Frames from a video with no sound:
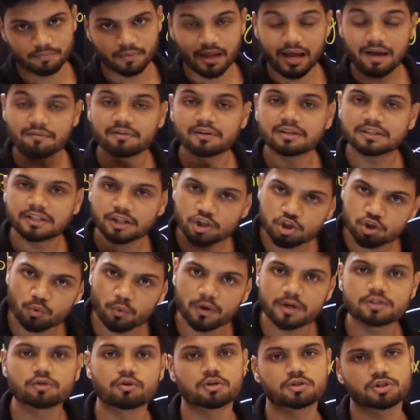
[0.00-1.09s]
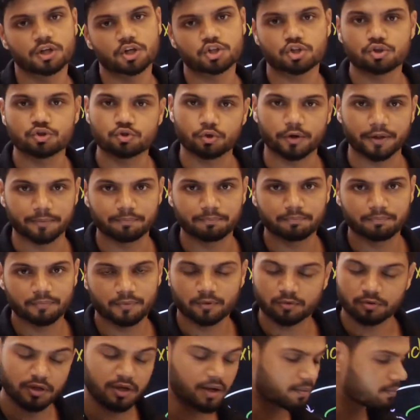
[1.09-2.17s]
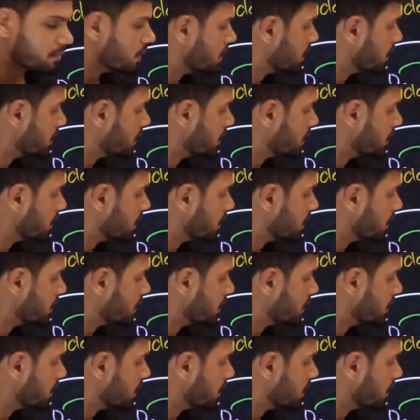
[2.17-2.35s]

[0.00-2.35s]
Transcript: I will teach you what is oxidation today. Okay.